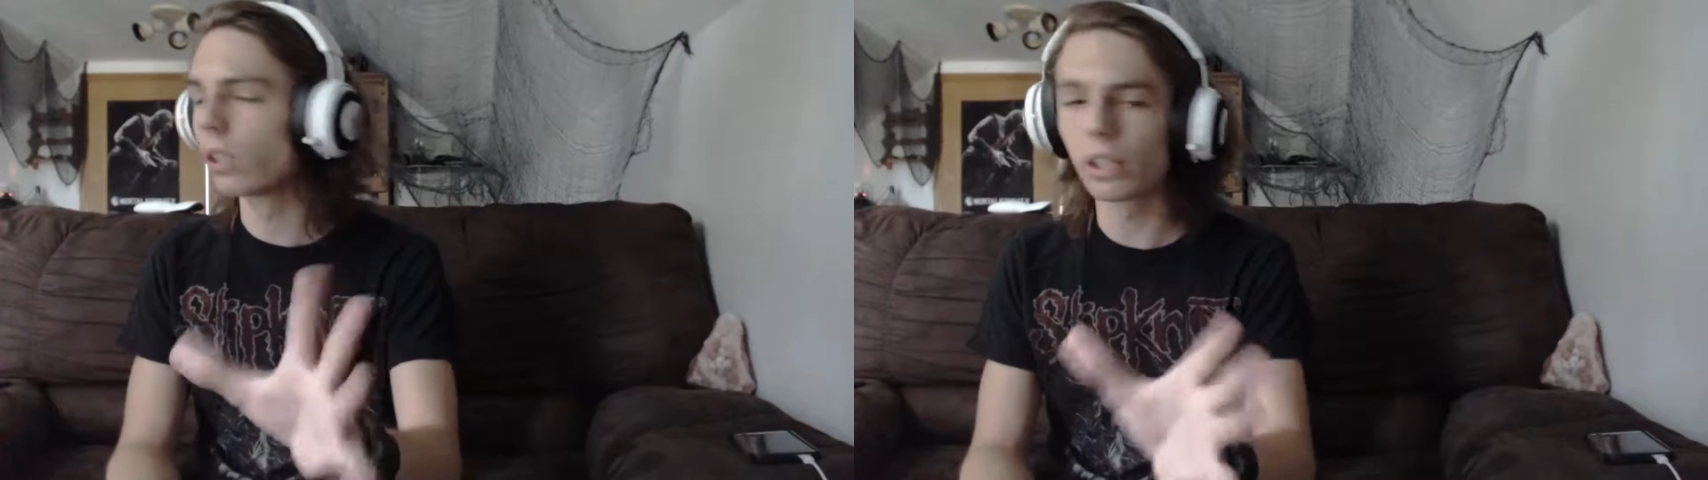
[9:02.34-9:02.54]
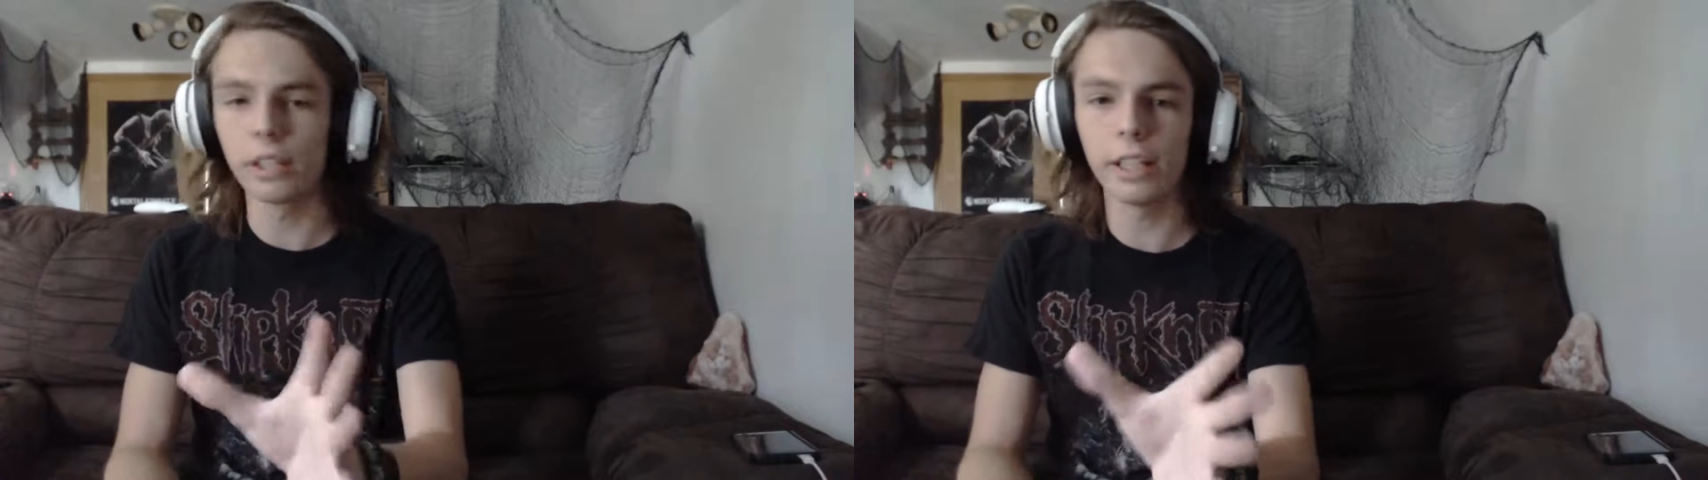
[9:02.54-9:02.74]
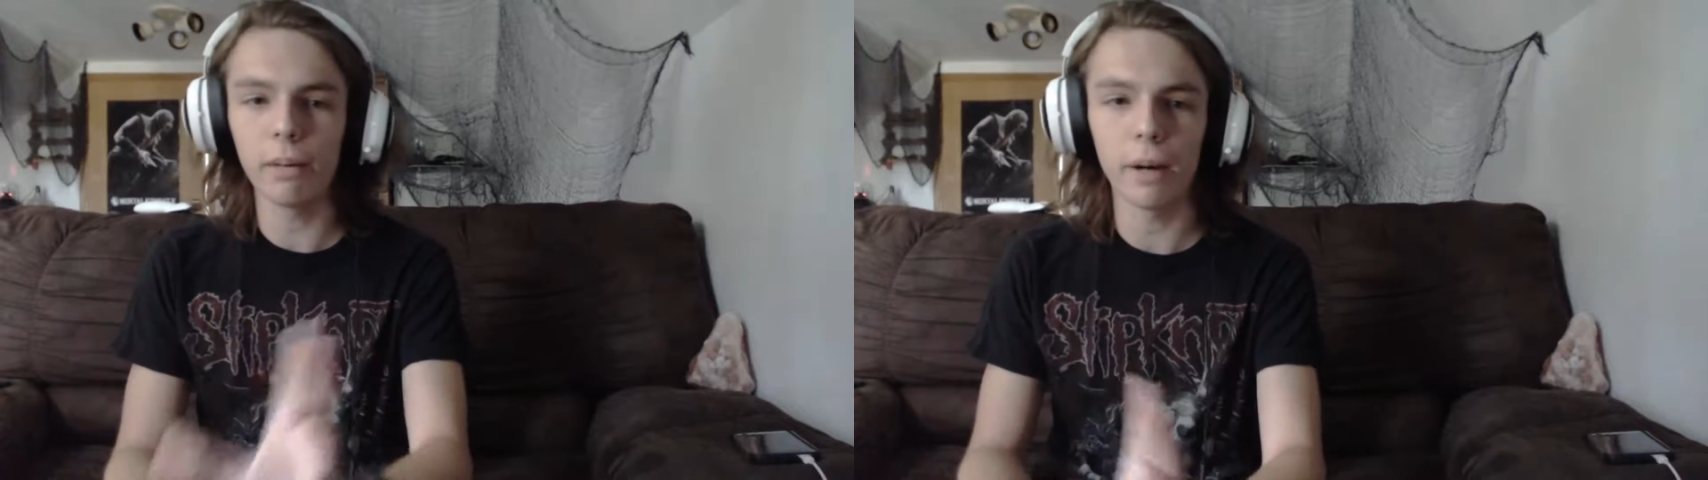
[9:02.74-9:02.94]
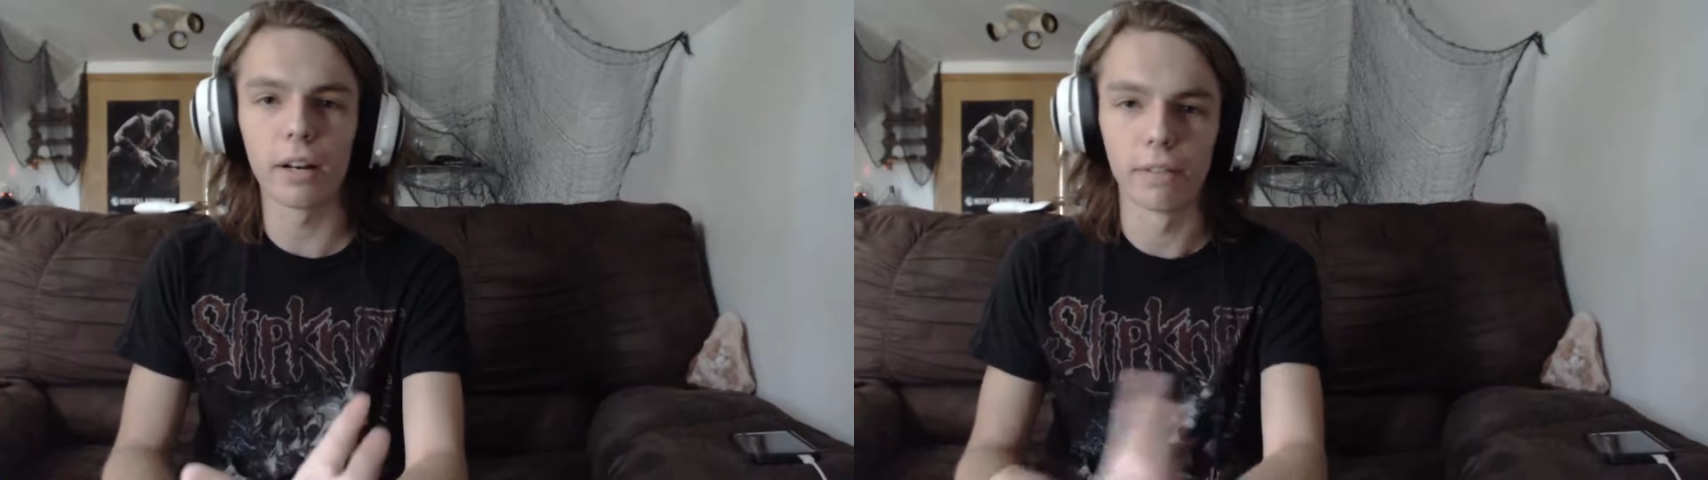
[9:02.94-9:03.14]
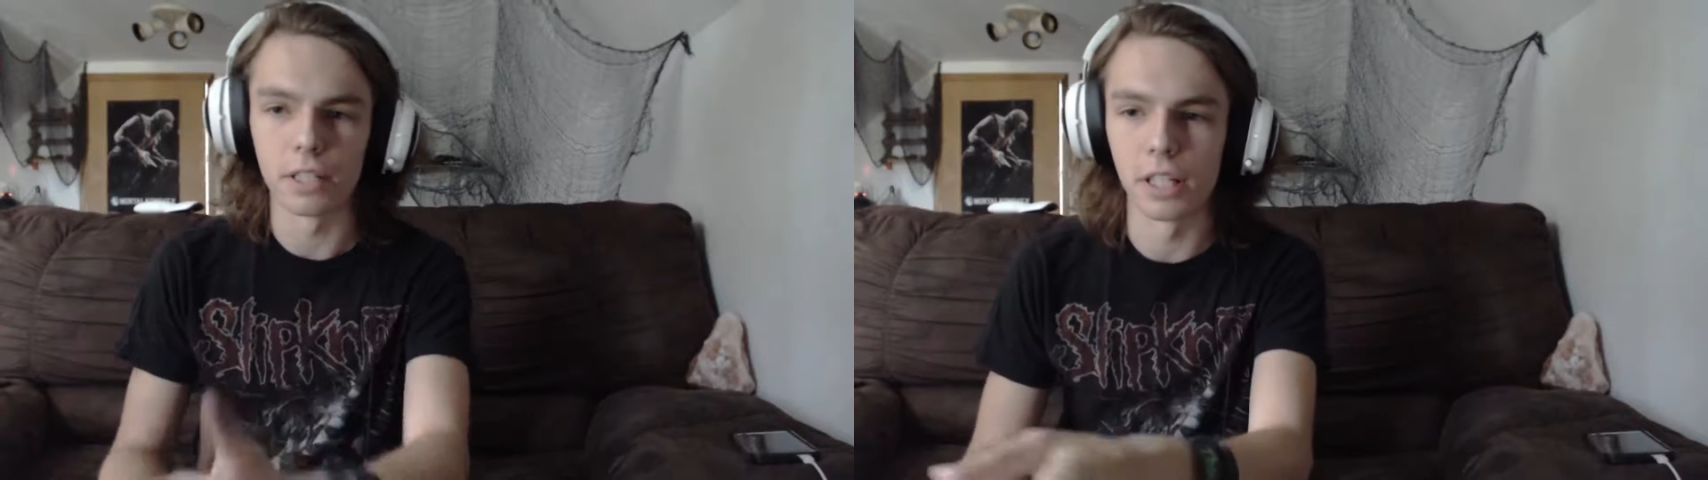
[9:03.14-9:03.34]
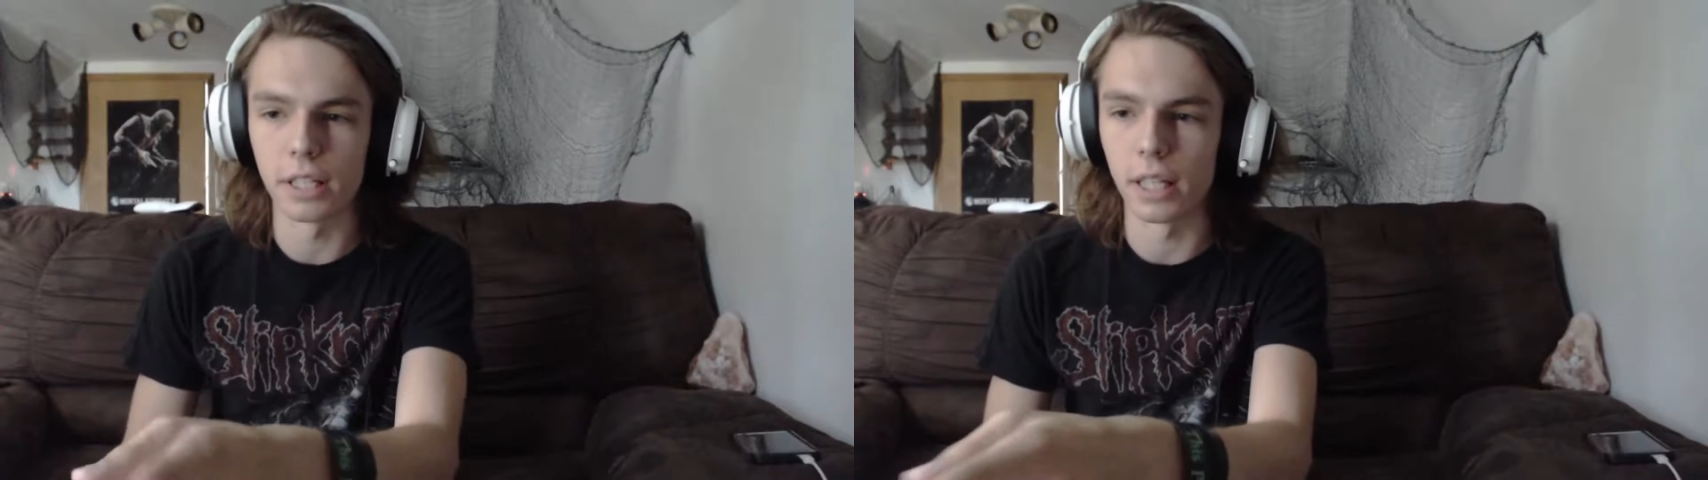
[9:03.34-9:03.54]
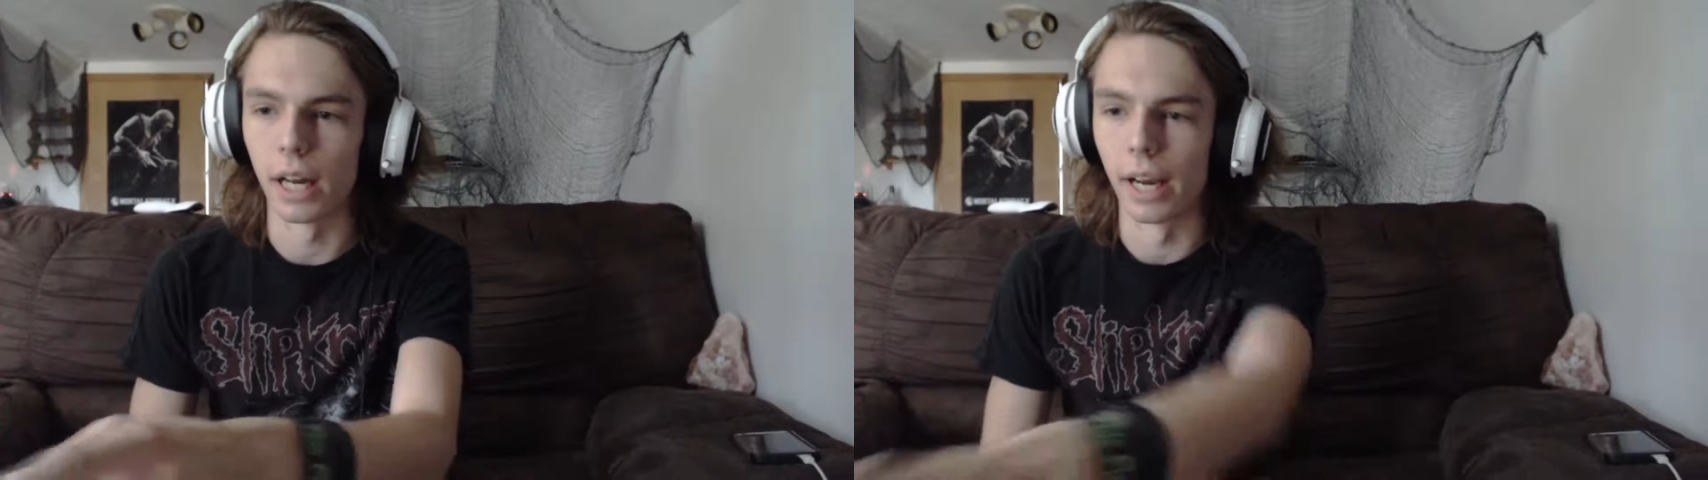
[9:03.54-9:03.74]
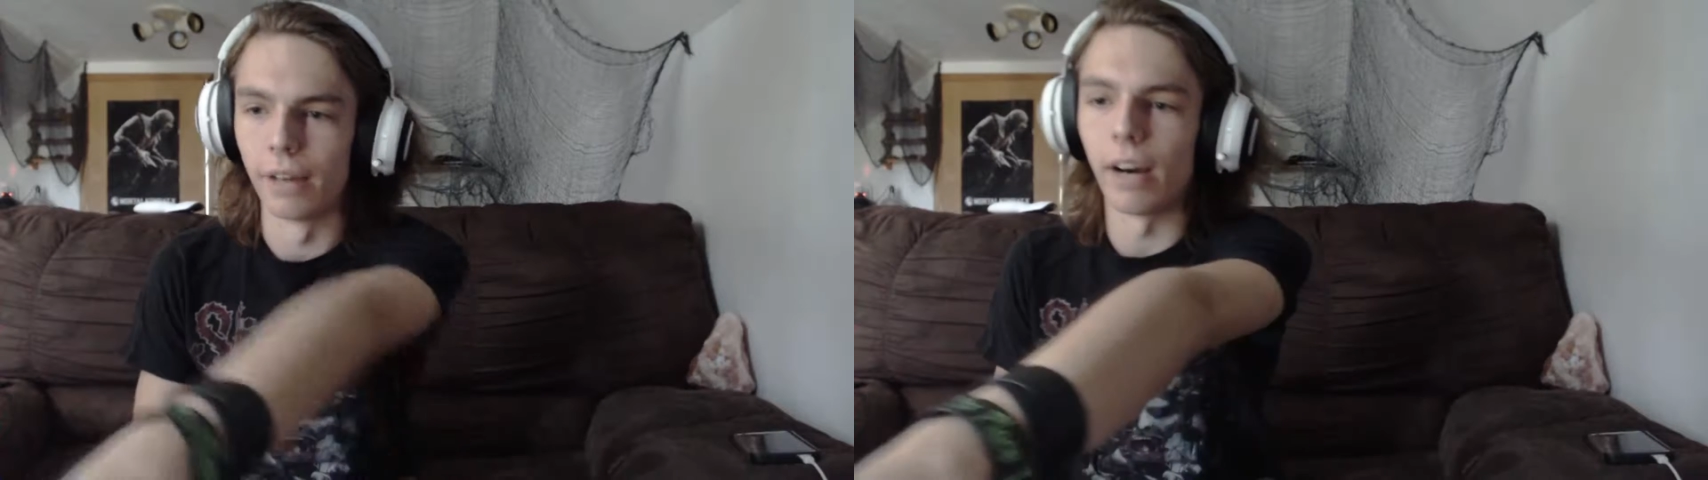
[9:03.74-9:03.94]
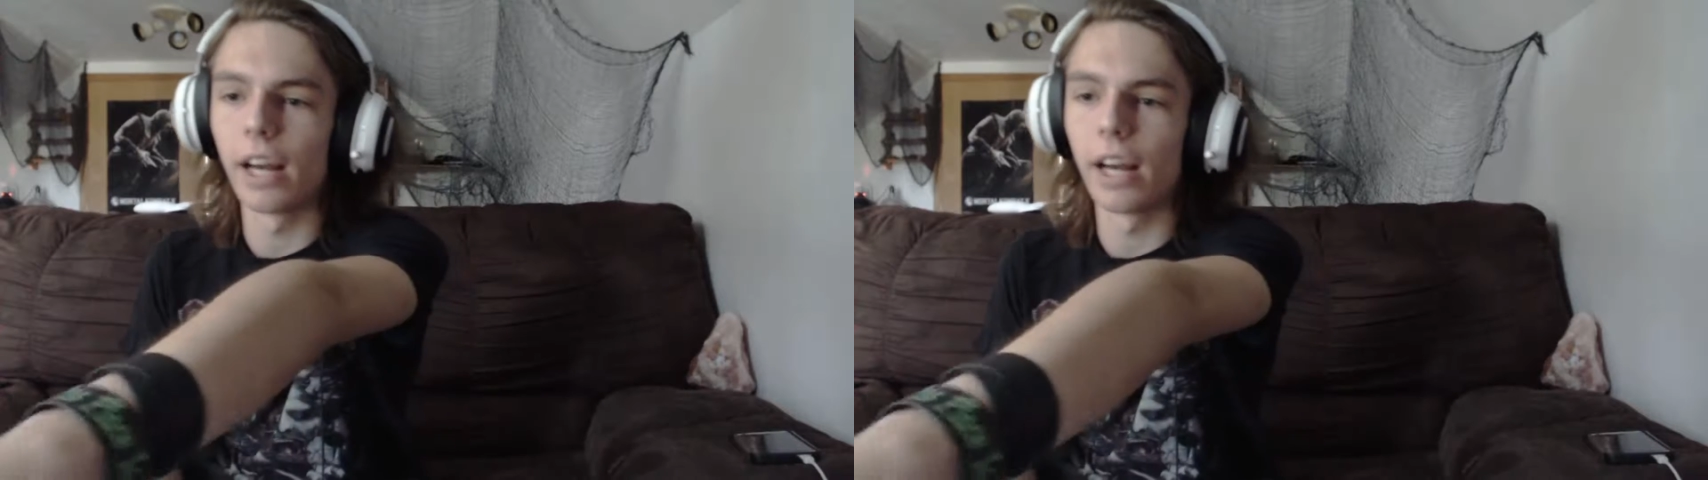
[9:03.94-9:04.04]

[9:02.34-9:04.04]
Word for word: look at the amount of assists I have.